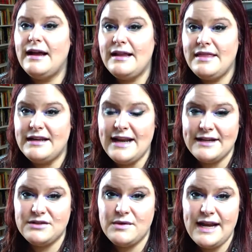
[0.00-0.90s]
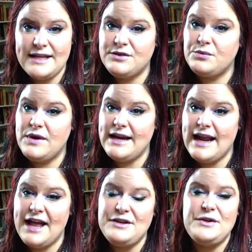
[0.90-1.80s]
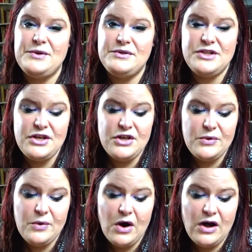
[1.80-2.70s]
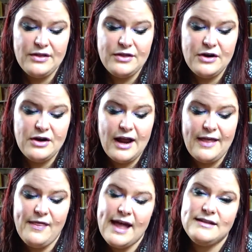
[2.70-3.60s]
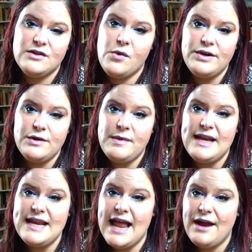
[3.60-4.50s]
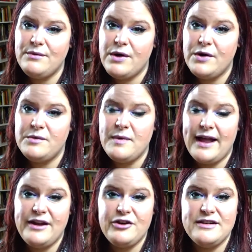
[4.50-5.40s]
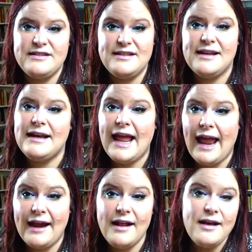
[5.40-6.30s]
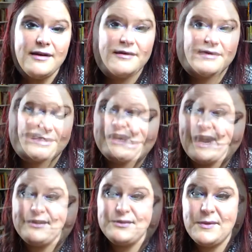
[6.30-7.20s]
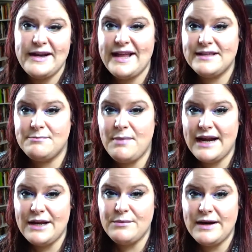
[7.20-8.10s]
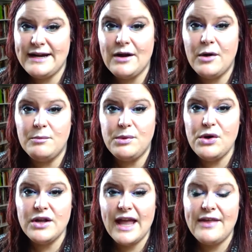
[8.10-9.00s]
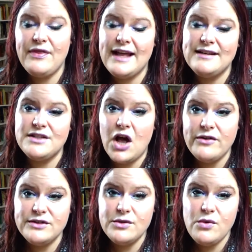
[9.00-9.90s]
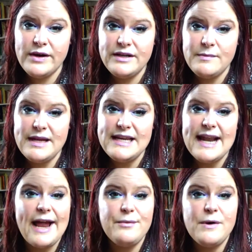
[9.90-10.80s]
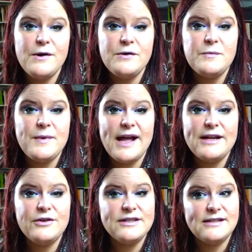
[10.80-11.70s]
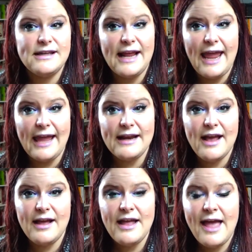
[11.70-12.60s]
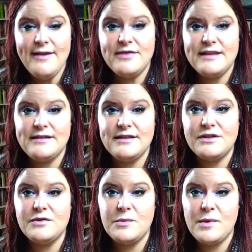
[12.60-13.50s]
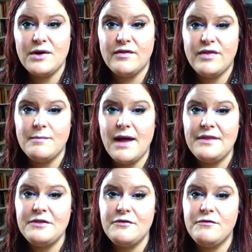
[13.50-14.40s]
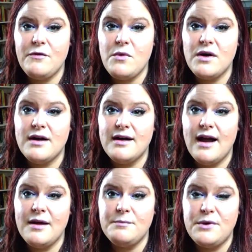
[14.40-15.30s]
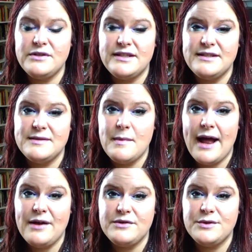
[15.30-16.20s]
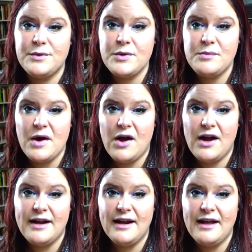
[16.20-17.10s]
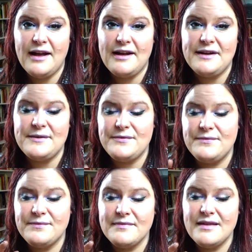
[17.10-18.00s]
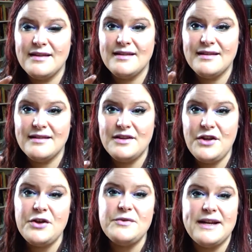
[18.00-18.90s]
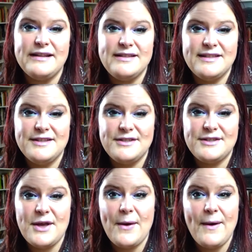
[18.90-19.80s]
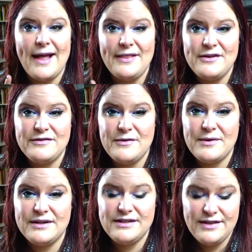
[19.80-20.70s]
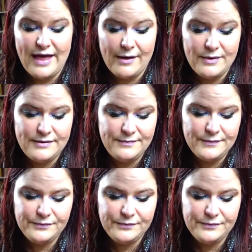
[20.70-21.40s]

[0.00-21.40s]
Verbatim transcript: The next one is Read a New to You Author, and that's going to be Night Road by Kristin Hannah. Next one is Buddy Read a Book, and that is also going to be Night Road by Kristin Hannah. This is the book of the month for Books and Smiles group on uh, Goodreads, so I look forward to that one.